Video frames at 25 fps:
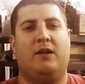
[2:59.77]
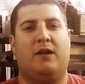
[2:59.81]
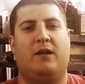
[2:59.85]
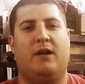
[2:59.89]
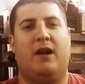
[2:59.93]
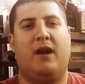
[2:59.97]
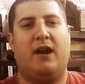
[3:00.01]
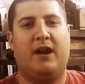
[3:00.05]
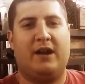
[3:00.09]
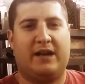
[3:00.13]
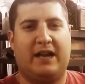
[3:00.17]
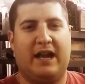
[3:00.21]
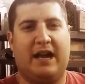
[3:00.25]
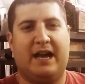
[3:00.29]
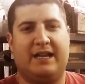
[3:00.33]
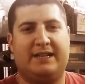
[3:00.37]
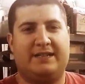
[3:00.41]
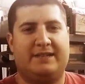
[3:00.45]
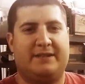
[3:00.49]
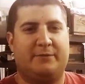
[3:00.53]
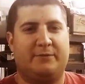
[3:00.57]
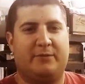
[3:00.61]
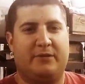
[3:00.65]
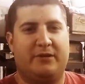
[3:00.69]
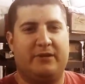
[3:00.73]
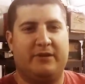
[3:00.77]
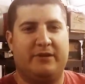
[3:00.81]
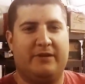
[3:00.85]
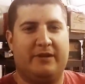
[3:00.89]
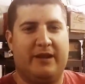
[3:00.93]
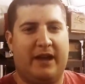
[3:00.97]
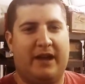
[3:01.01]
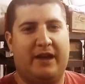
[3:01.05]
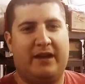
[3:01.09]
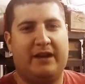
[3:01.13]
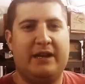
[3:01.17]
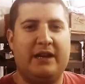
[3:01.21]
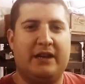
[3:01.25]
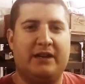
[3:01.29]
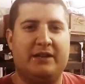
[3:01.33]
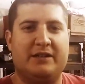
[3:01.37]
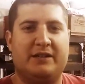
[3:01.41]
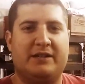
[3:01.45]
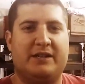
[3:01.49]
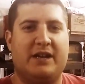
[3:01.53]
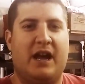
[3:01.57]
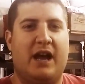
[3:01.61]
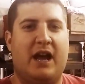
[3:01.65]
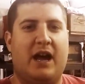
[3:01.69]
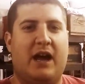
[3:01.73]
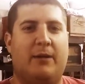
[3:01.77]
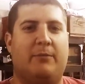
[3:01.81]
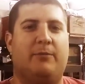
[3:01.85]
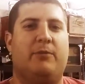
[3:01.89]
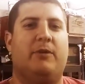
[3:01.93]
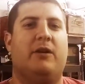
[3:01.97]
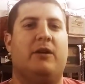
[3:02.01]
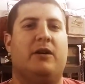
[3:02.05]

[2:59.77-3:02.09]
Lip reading: Alright guys, so we're down here at the shop.